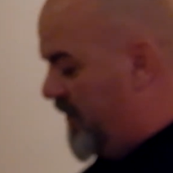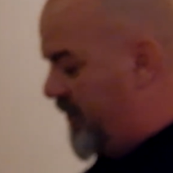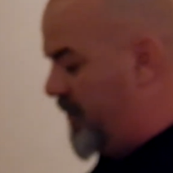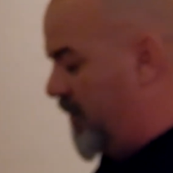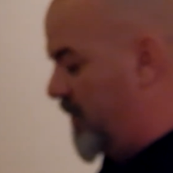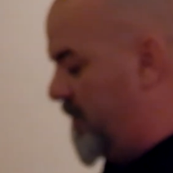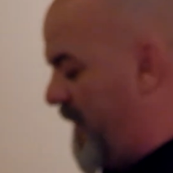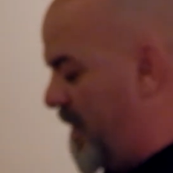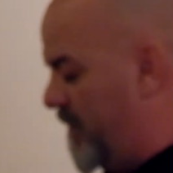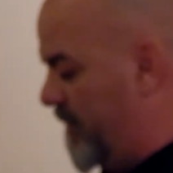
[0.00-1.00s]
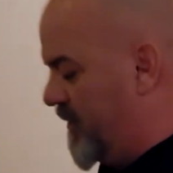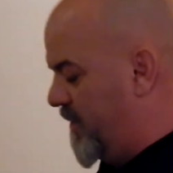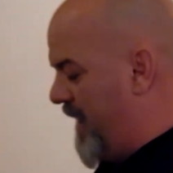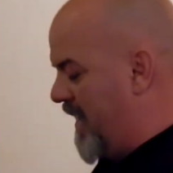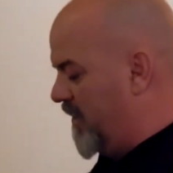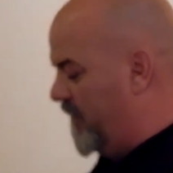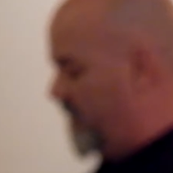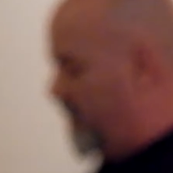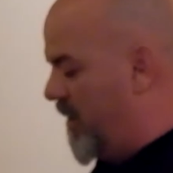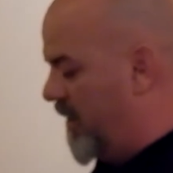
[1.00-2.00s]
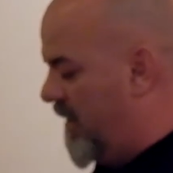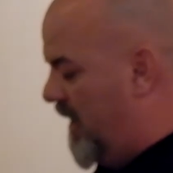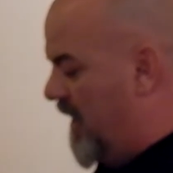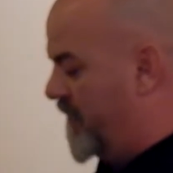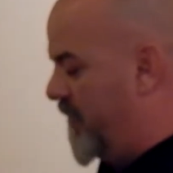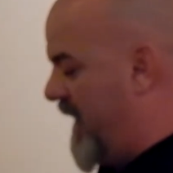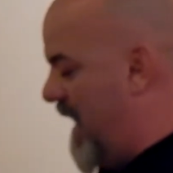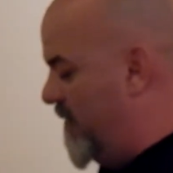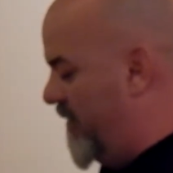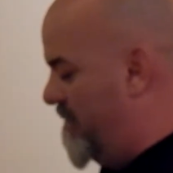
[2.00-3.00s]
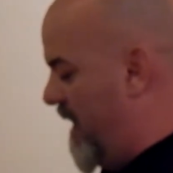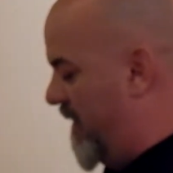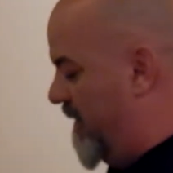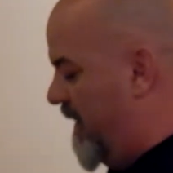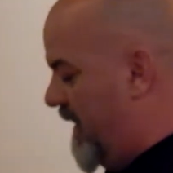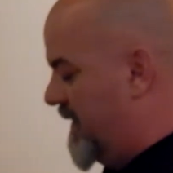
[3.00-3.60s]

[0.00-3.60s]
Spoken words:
she took a sabbatical from work, left her cat with her mother,